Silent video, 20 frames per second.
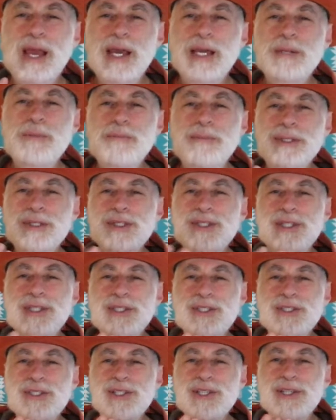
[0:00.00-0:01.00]
and
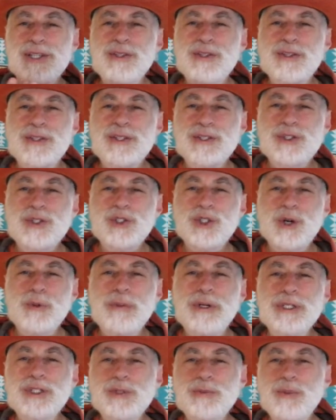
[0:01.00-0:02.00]
business? There's so
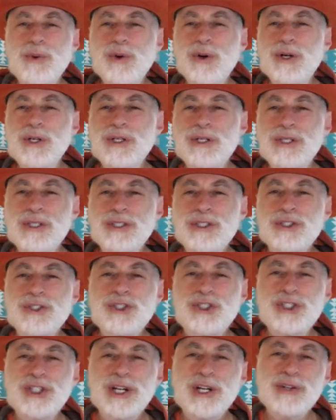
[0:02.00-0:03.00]
much more to
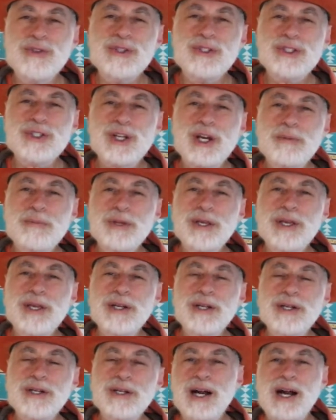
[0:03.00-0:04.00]
share this coming
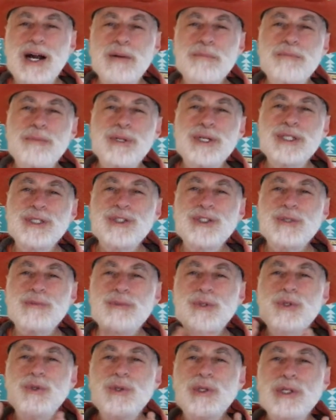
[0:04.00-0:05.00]
year. I'm putting
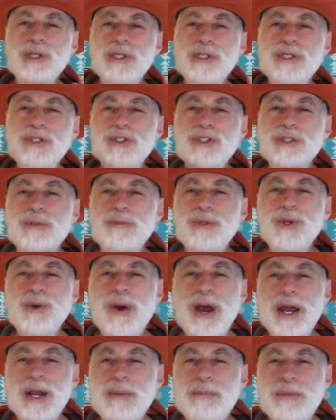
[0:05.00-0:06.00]
some new looks, some new
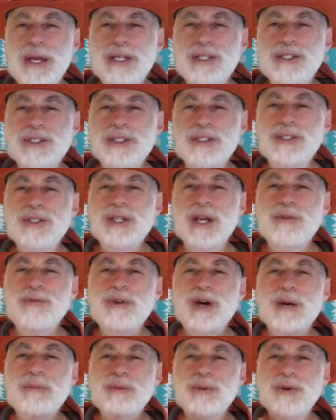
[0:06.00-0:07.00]
animations. I've
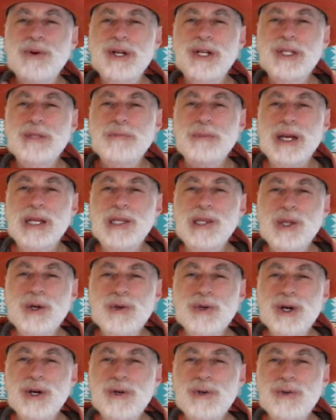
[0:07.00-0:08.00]
upgraded my
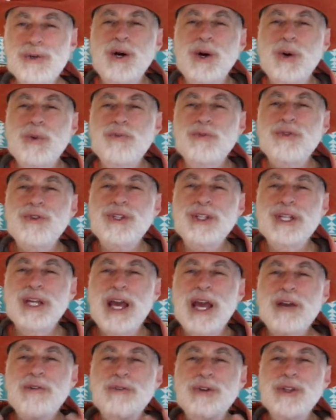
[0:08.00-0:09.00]
logo.
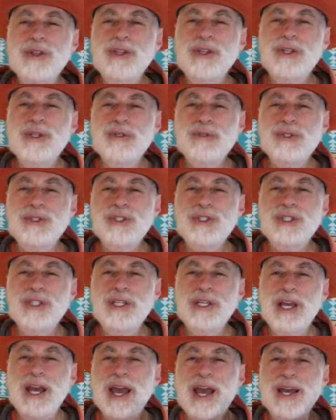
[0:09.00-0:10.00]
Hopefully everything you
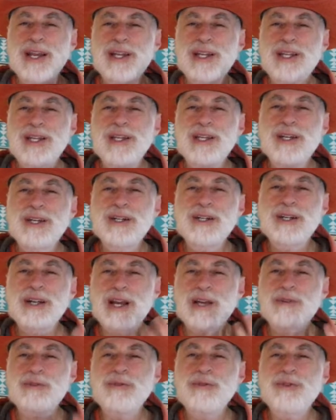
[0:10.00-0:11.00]
see and hear
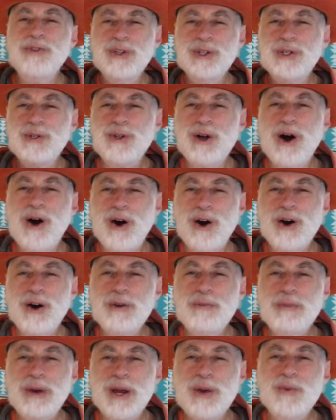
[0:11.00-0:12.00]
and feel
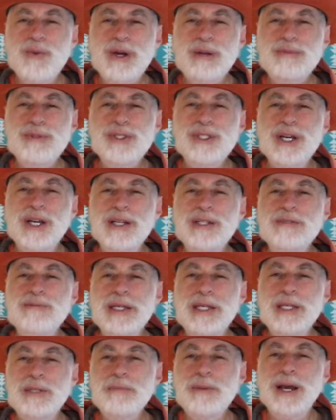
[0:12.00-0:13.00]
on my website,
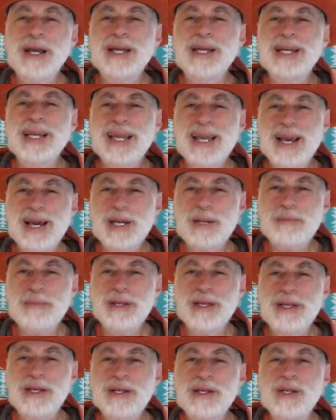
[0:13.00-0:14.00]
in my
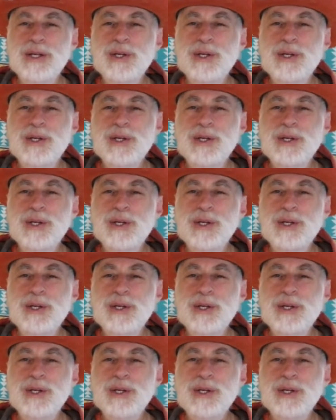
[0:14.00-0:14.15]
academy,